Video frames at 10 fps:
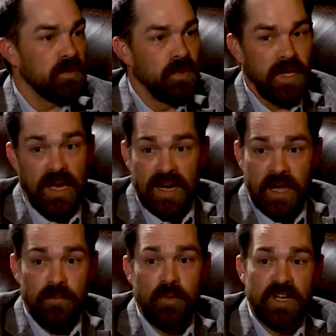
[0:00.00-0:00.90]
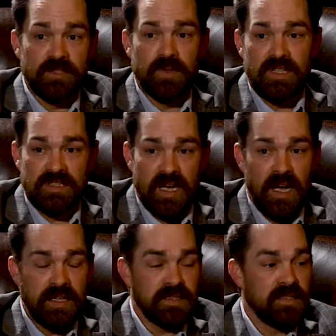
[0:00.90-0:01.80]
We got 9 more months with these
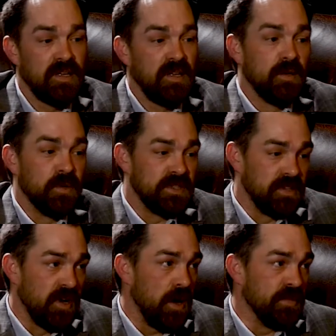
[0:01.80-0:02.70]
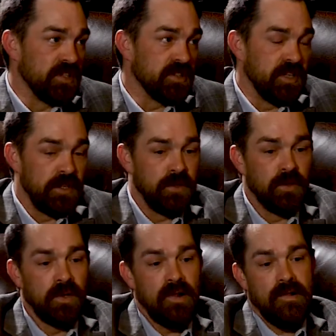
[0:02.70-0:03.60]
guys. We still got mission to do.